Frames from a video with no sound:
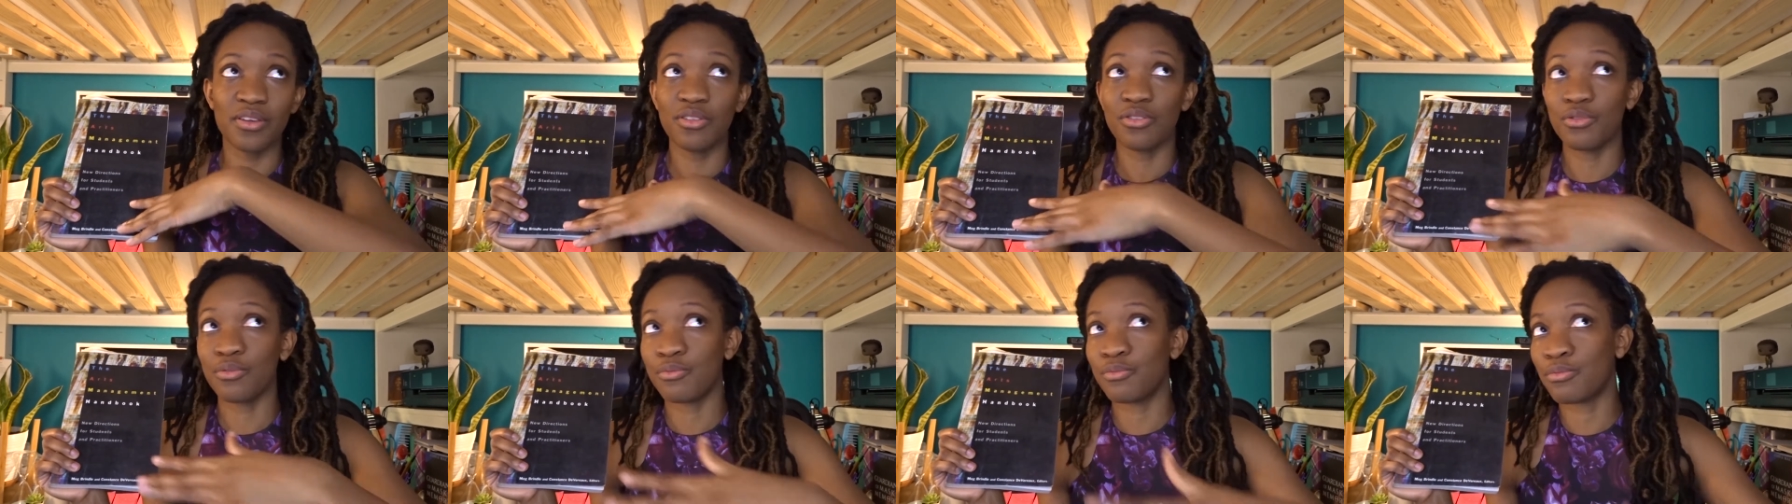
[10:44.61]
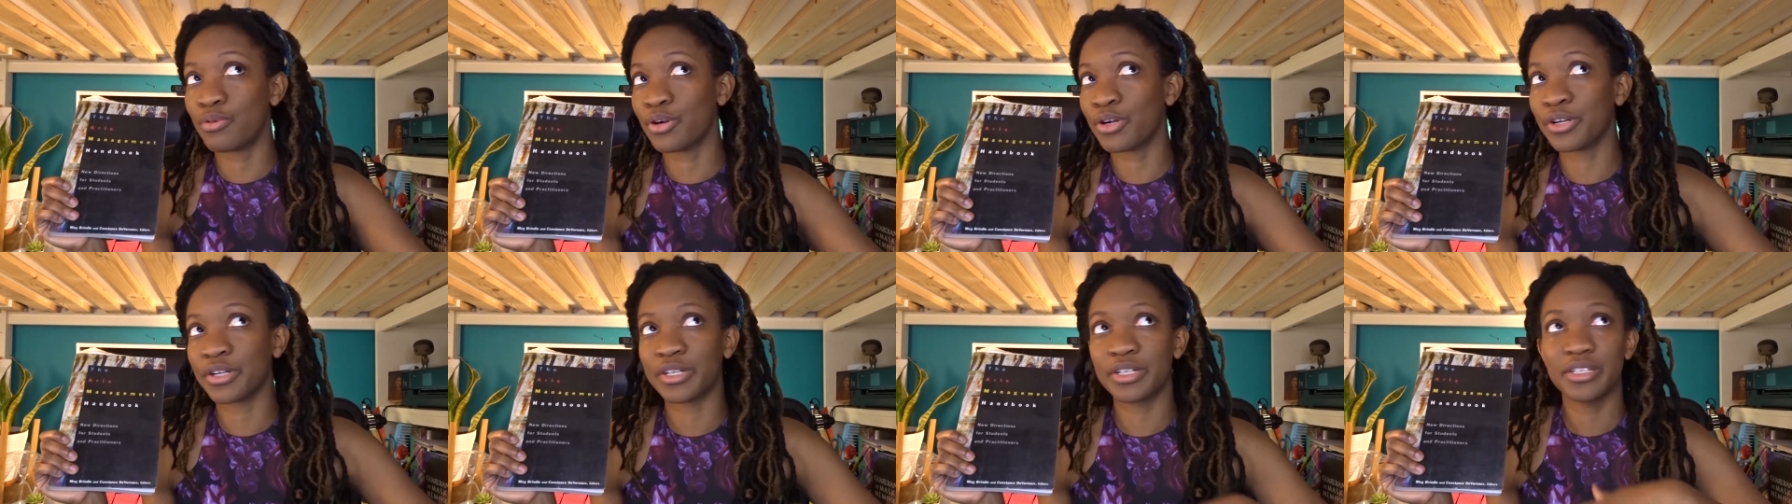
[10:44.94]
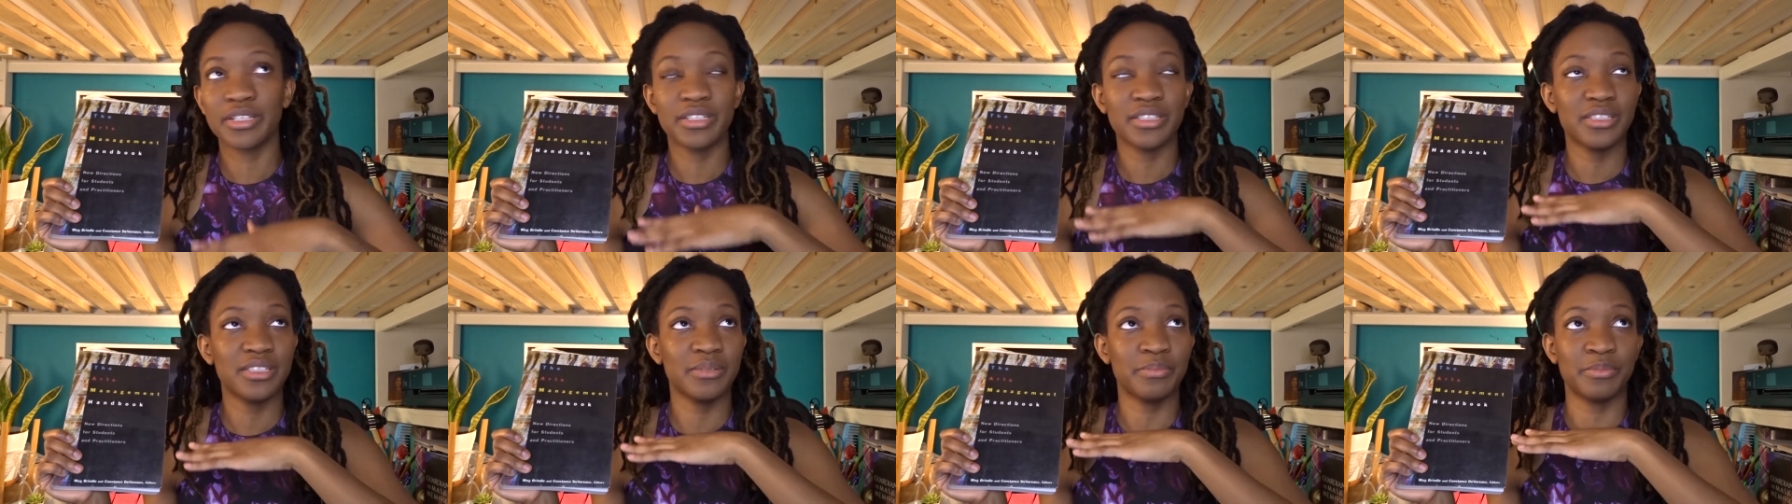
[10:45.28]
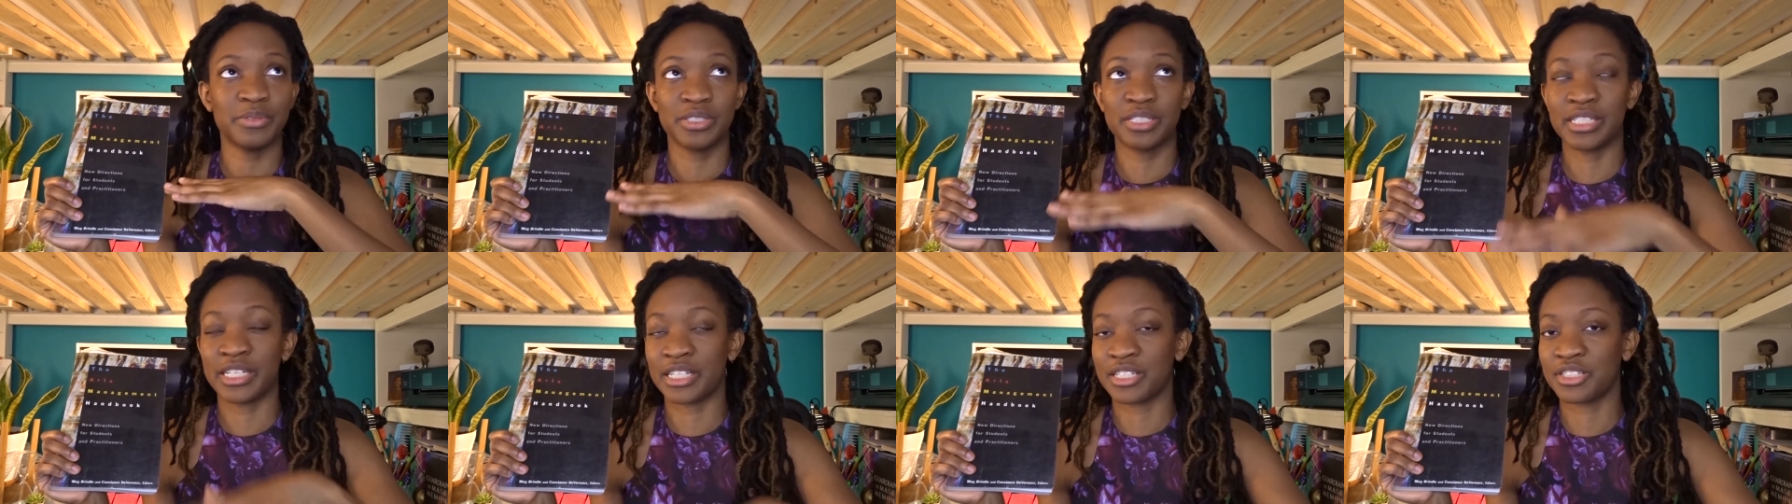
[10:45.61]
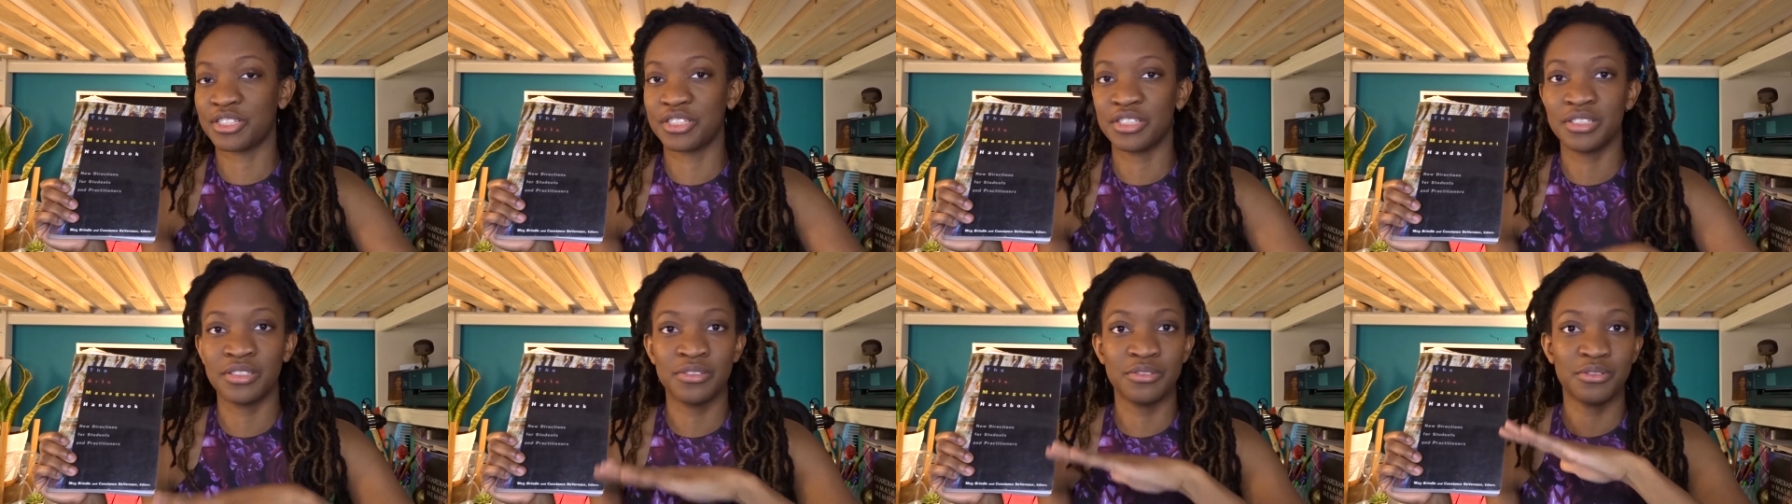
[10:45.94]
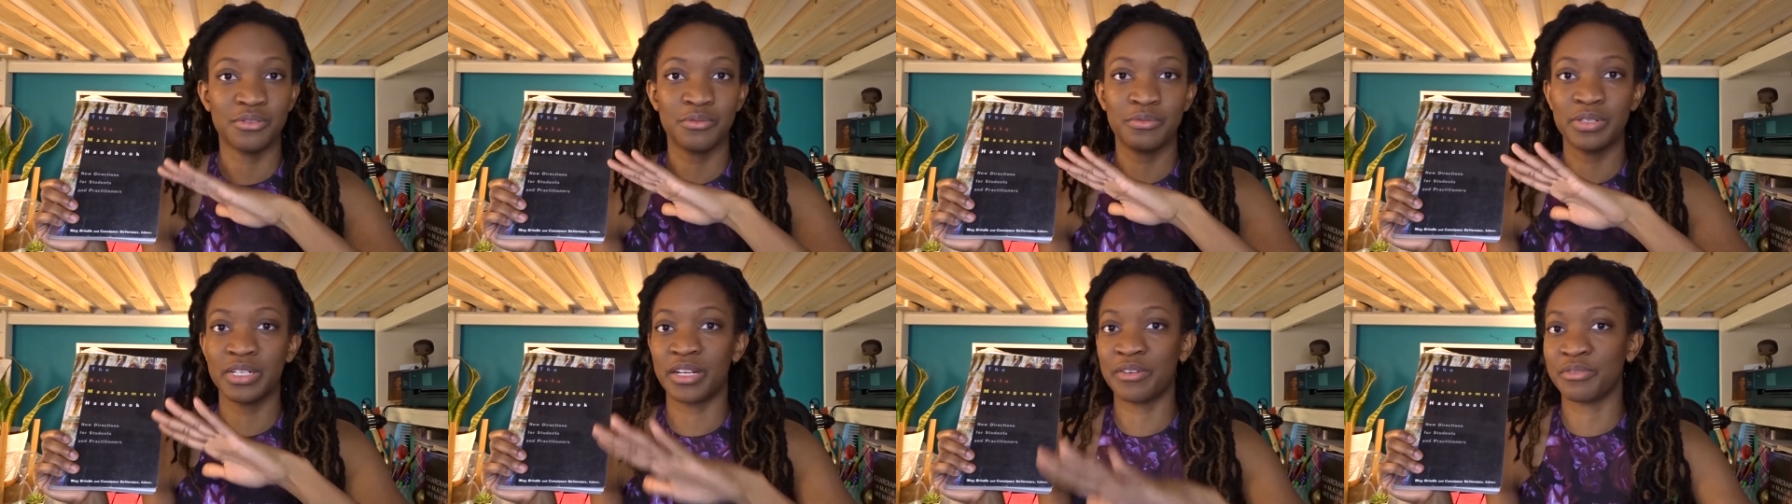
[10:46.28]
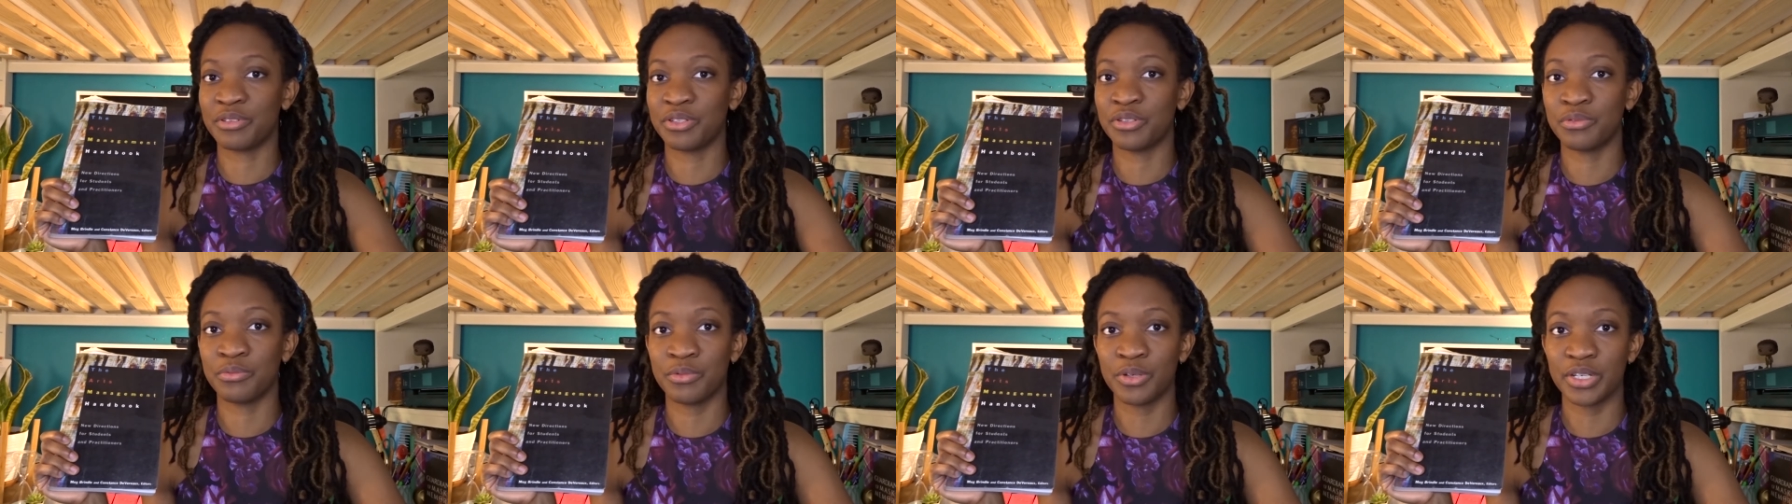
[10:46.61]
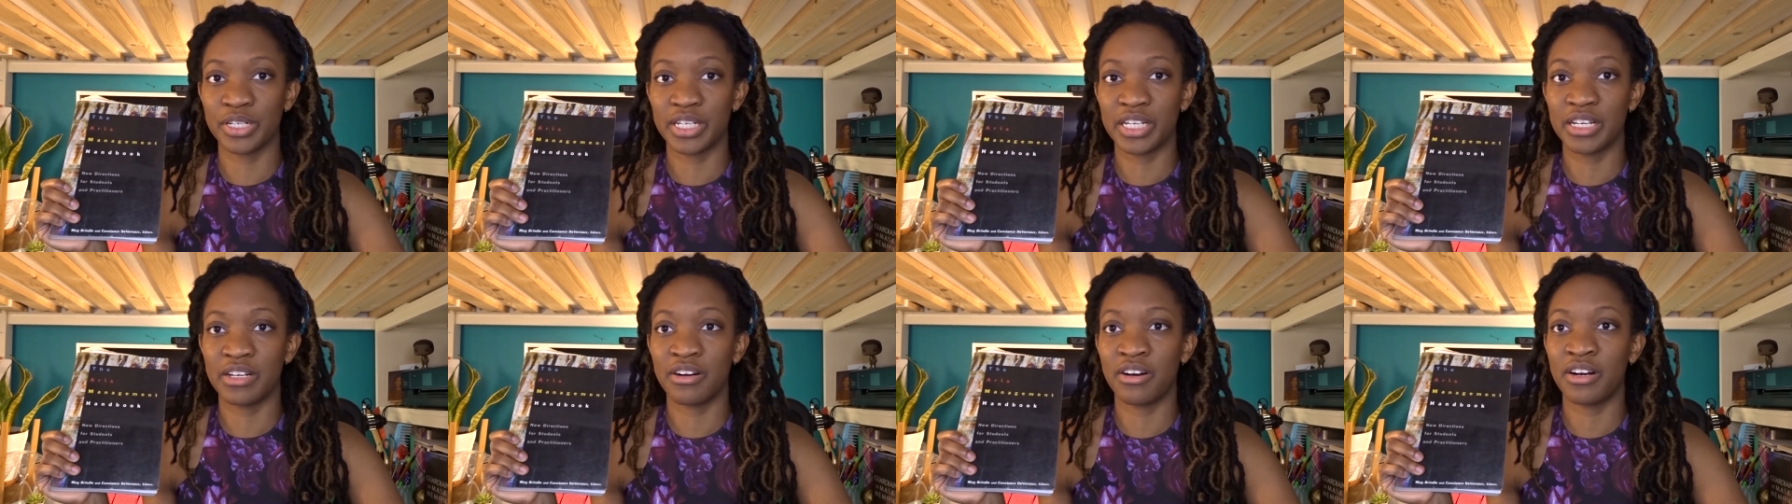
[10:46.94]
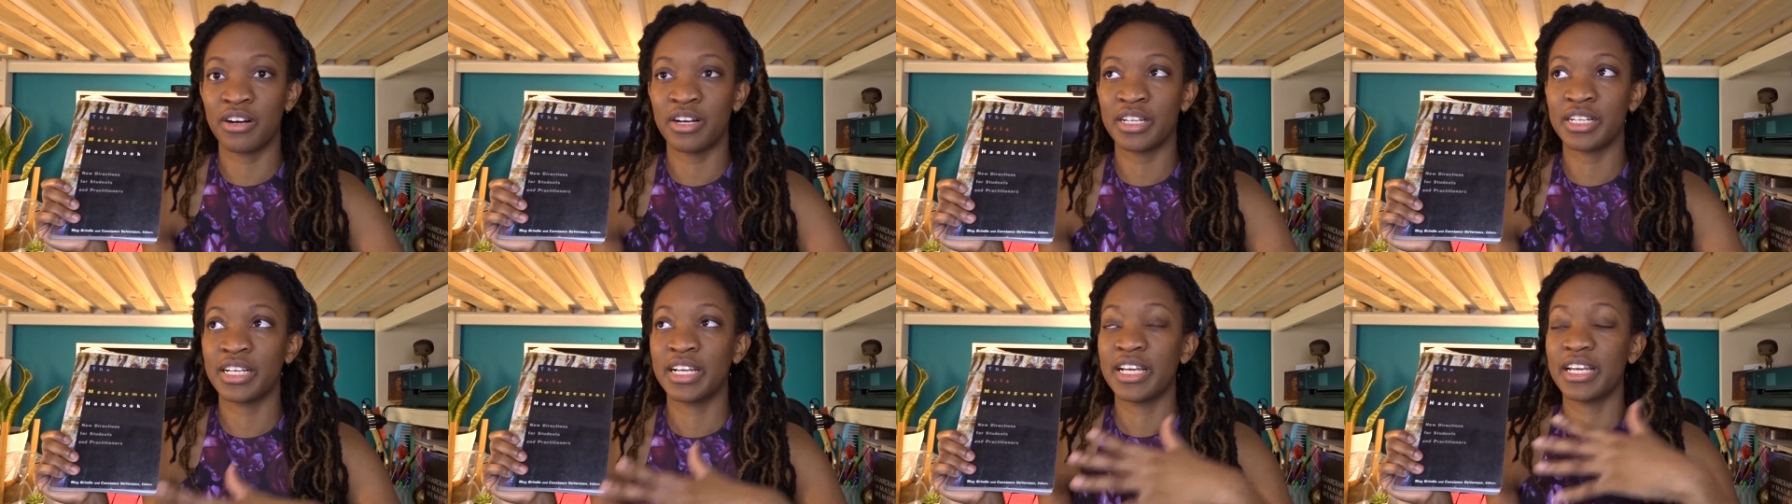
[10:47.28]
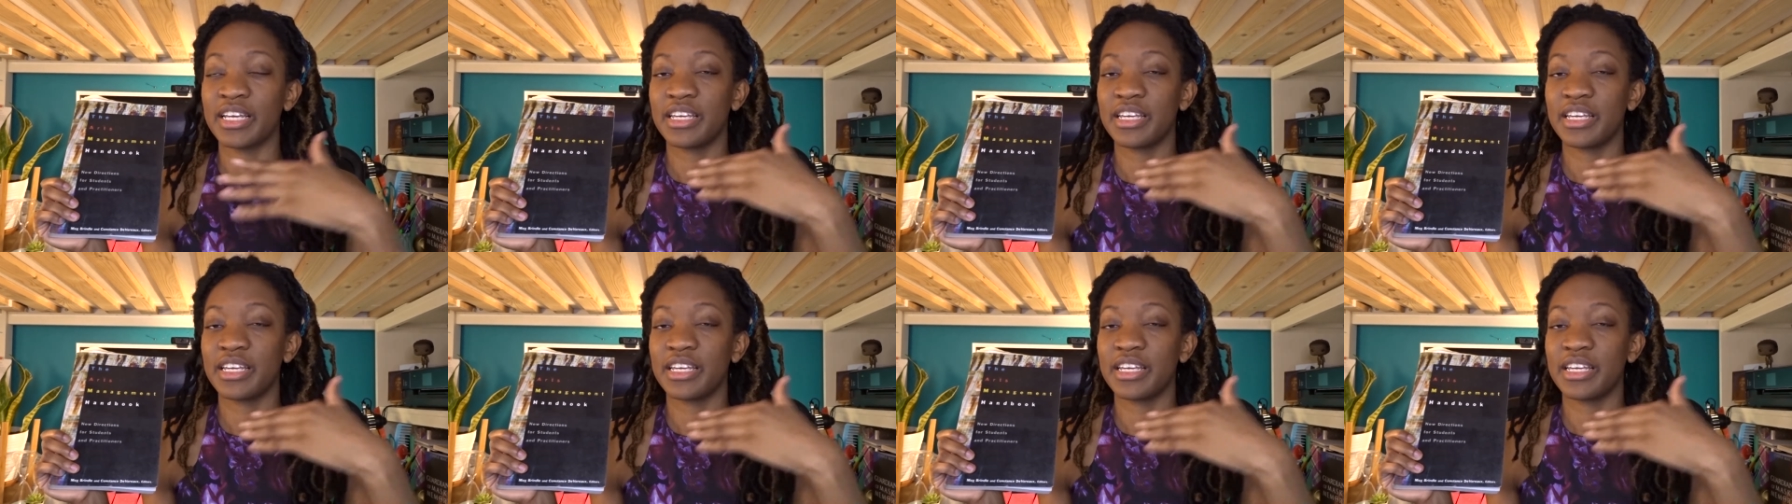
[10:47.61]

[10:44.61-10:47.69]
the work, the production, or whatever you're working on